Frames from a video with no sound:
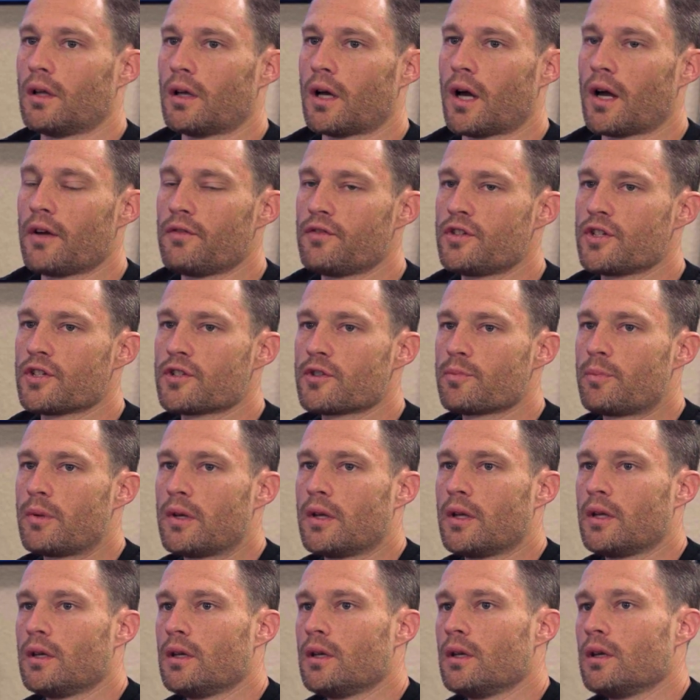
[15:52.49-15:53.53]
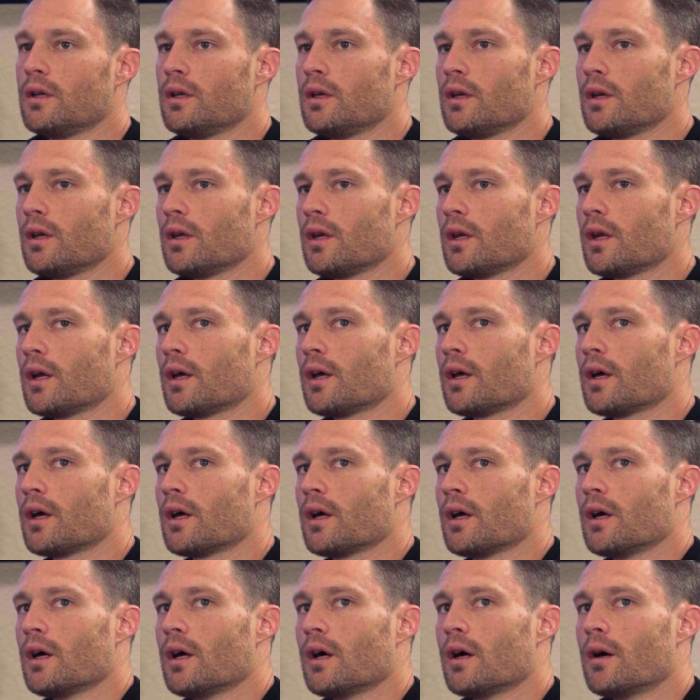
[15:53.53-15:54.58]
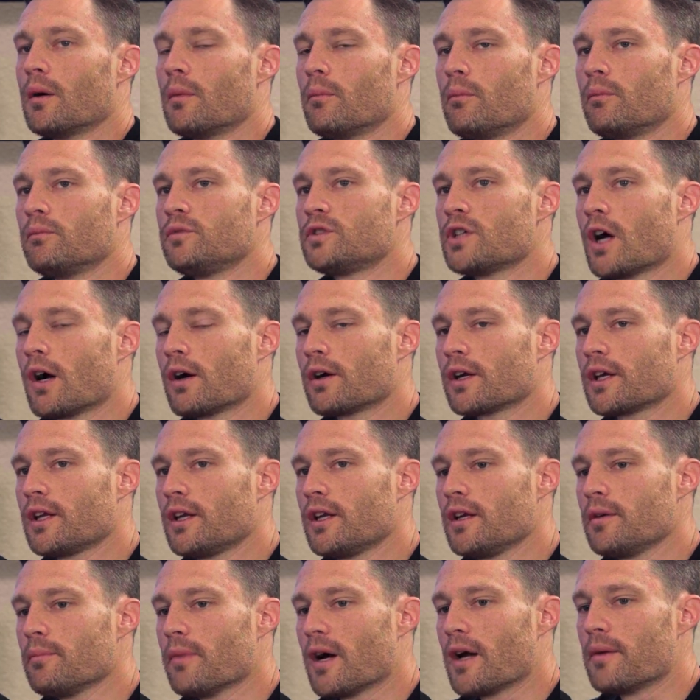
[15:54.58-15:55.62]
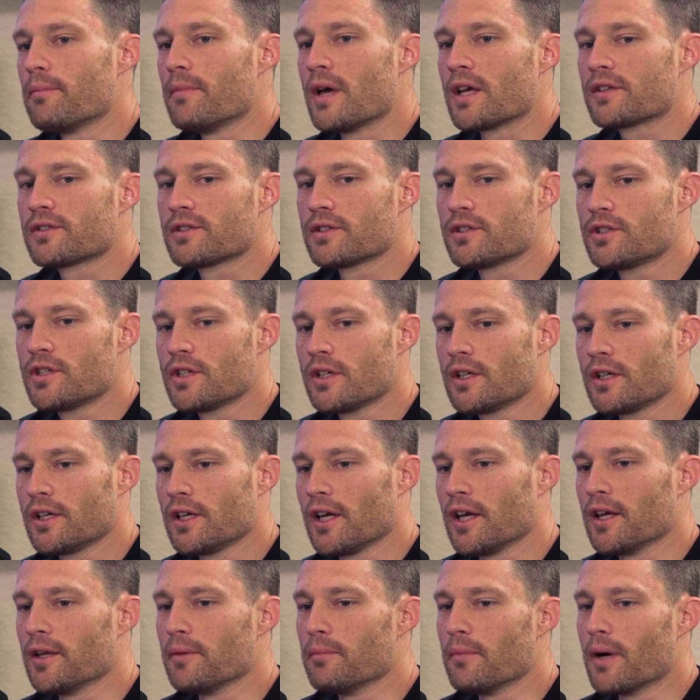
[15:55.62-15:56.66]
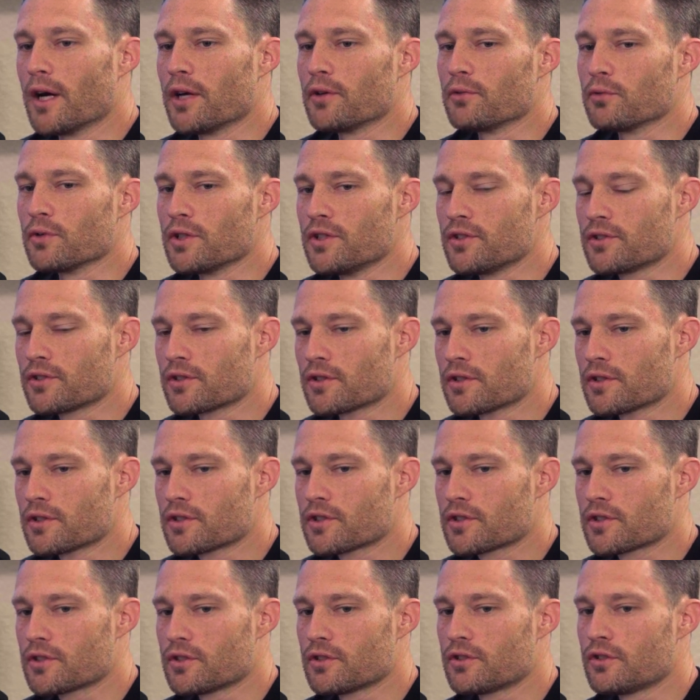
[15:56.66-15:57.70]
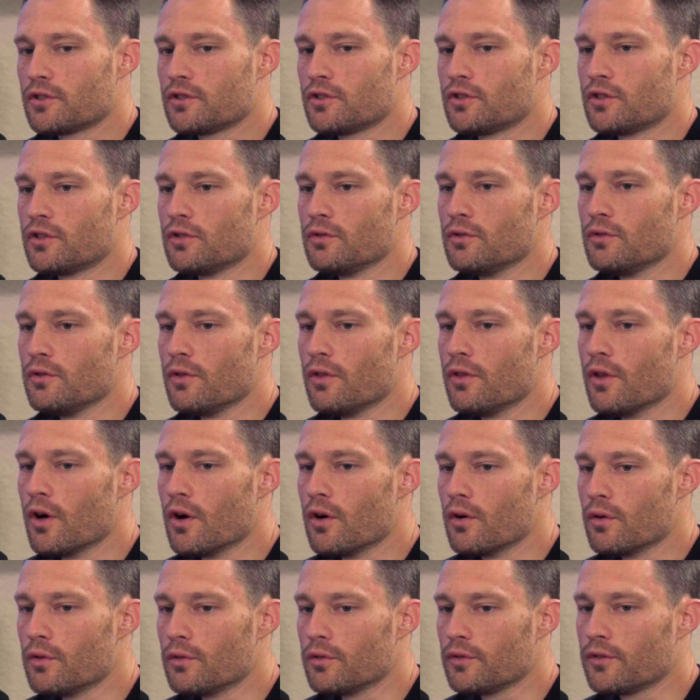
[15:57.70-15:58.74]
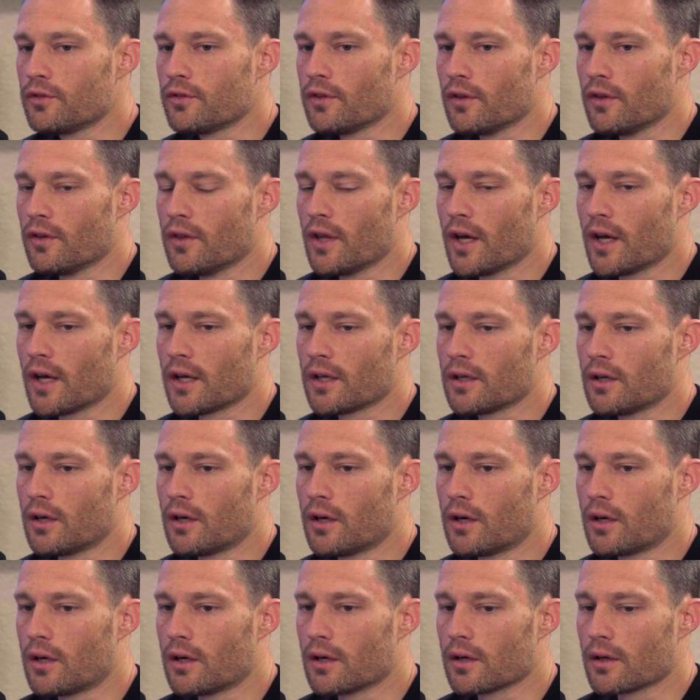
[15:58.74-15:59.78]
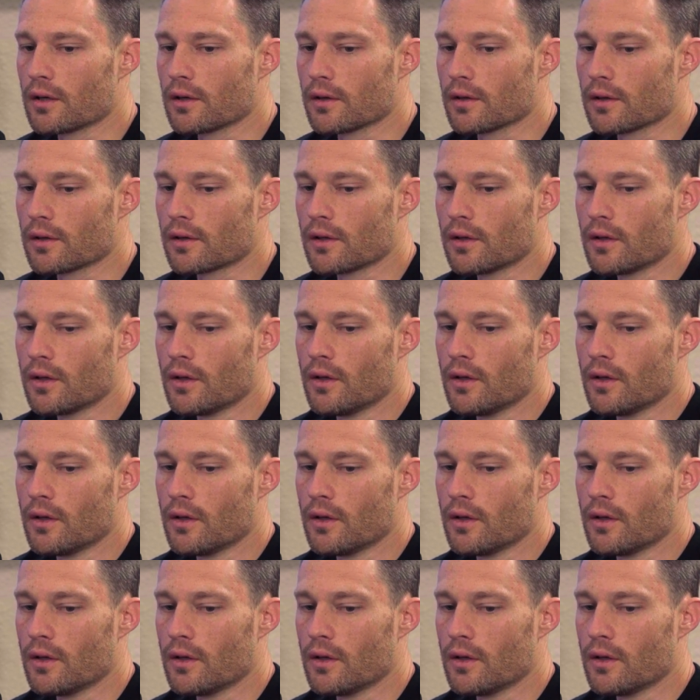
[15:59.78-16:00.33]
I've just been targeting my messaging and my research to those that are